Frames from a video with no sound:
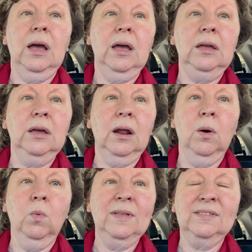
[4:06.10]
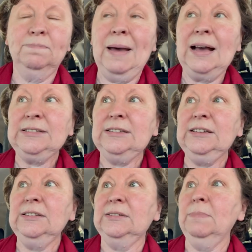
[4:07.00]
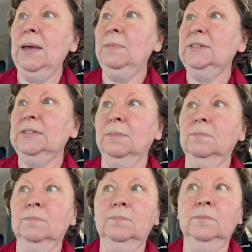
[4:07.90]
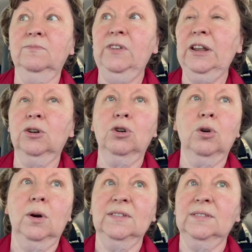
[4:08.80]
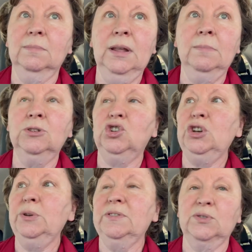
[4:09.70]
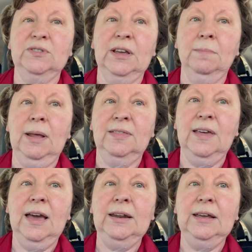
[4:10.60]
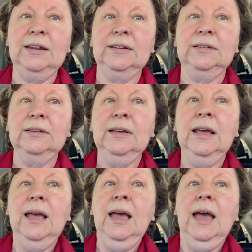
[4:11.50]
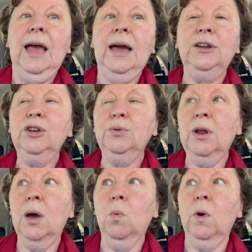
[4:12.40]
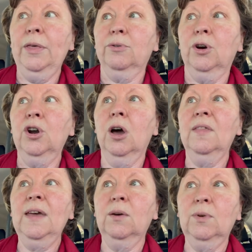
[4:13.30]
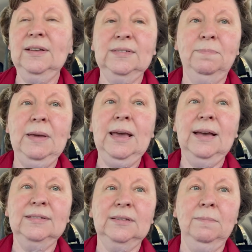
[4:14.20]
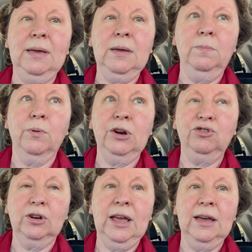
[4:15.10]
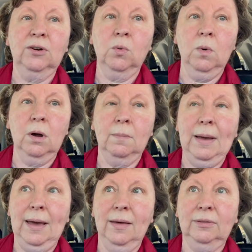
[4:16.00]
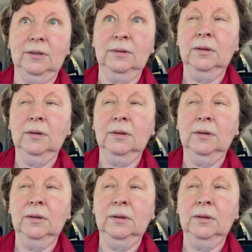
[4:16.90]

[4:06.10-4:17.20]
with spices, maybe some vinegar or some lemon juice or something like that in it, how do you know whether or not that recipe has to be pressure canned or water bathed?